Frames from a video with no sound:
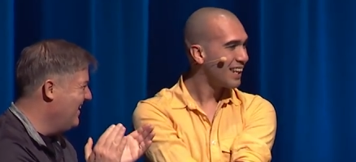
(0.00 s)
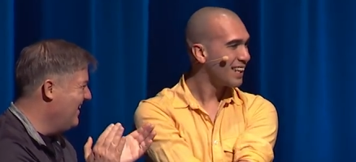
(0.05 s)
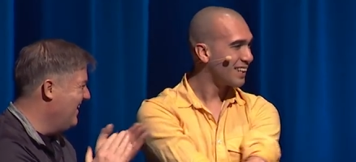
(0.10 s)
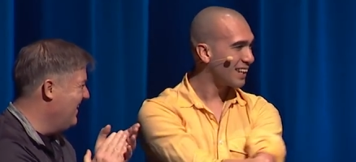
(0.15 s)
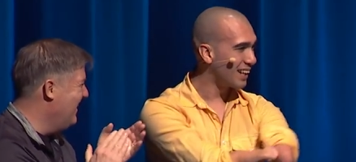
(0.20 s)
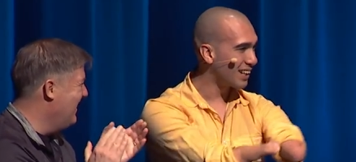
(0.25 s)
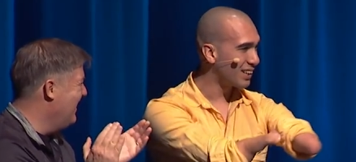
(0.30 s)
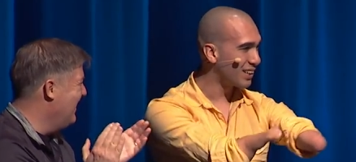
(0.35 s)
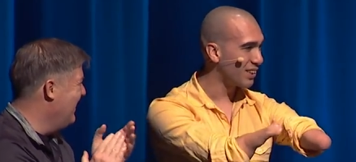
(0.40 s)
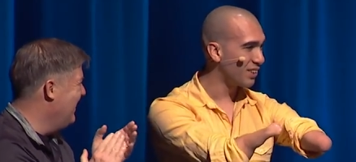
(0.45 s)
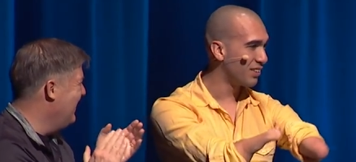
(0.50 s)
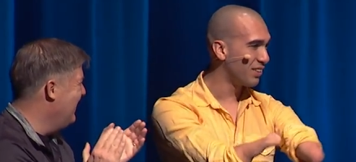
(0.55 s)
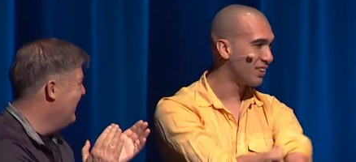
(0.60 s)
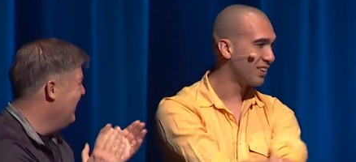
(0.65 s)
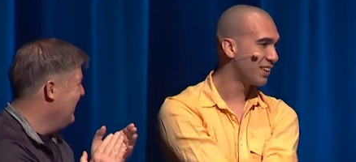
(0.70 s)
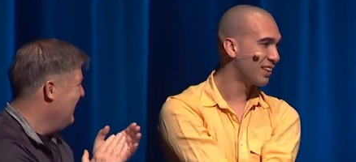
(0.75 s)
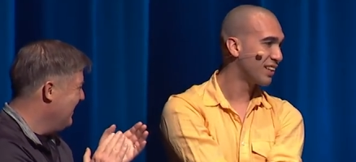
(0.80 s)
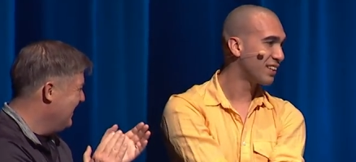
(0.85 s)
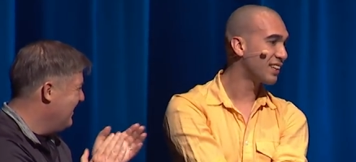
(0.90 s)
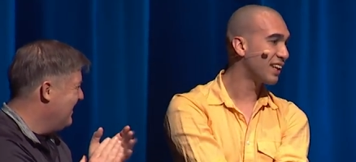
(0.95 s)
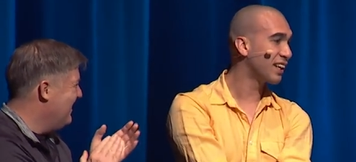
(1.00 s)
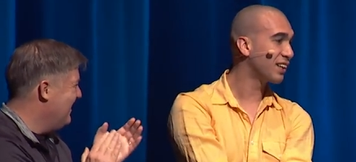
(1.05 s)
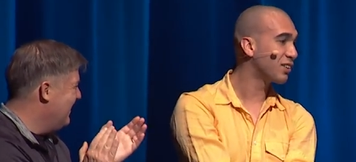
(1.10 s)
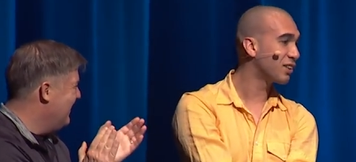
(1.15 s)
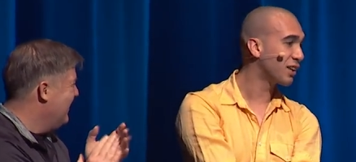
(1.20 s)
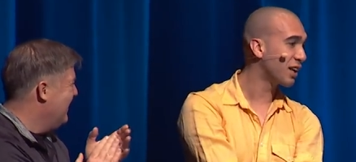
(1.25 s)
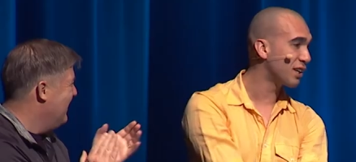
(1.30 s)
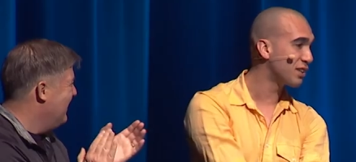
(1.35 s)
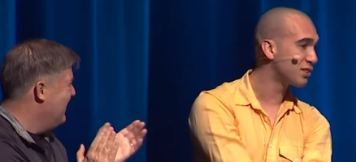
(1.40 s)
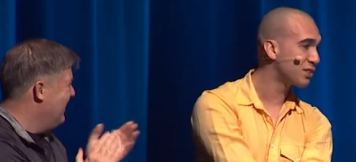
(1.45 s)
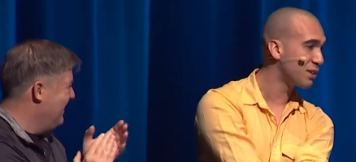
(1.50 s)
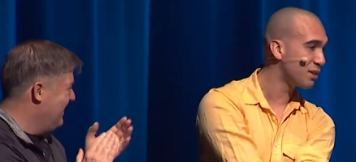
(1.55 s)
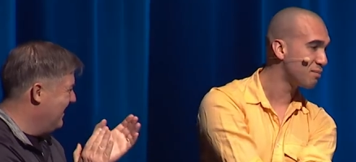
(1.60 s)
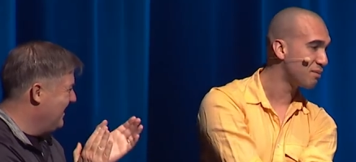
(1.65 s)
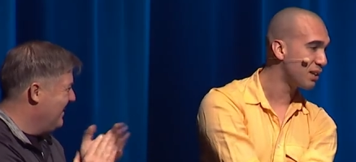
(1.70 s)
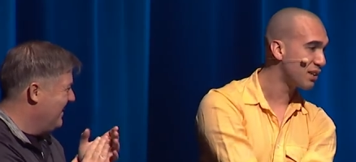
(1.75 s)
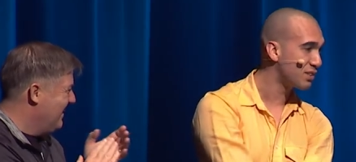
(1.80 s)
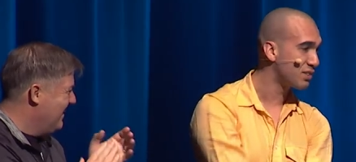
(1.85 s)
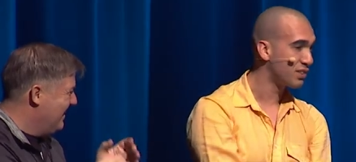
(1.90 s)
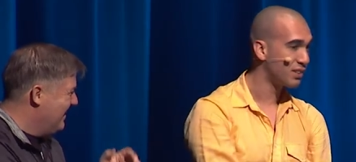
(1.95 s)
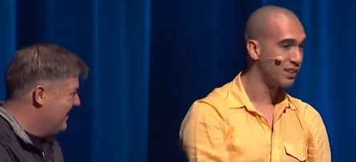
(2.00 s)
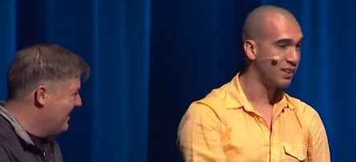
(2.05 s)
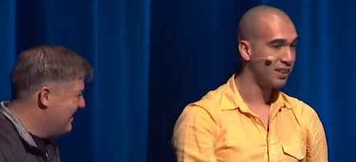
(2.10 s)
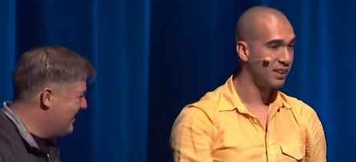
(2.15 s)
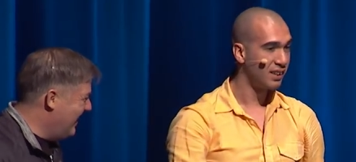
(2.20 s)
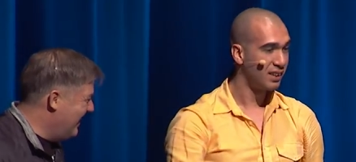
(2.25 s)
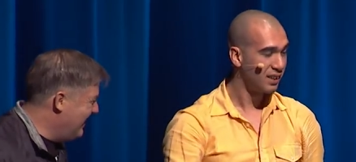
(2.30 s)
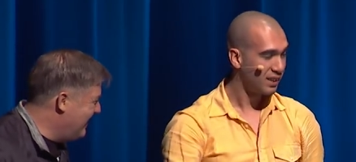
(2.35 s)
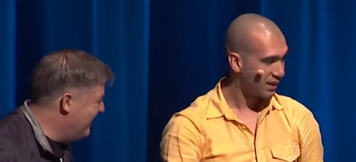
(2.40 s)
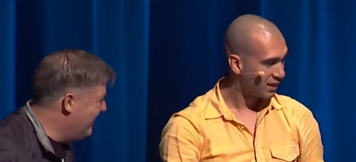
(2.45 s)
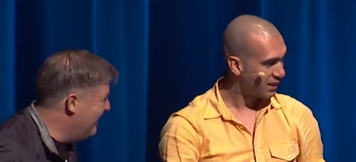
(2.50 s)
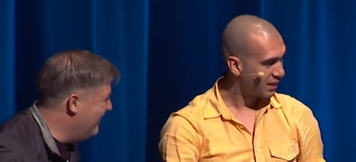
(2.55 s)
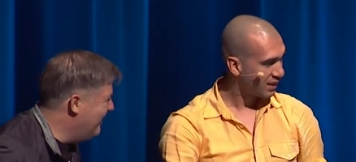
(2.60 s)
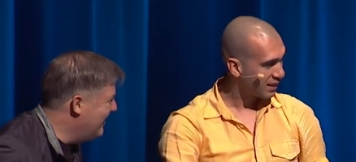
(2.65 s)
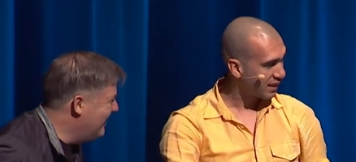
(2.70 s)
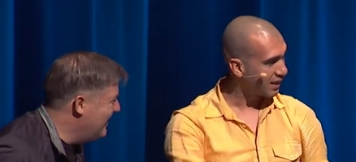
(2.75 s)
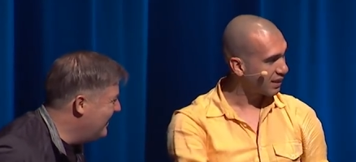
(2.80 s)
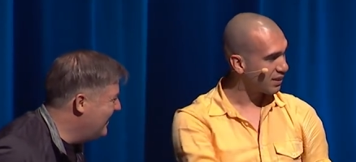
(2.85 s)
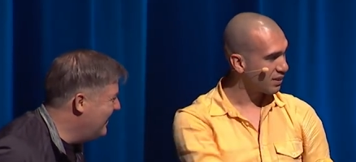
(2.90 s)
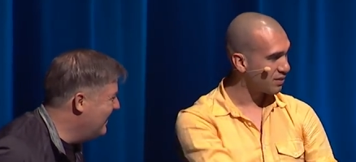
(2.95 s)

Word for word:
Speaker 1: Thank you. Thank you guys so much. Thank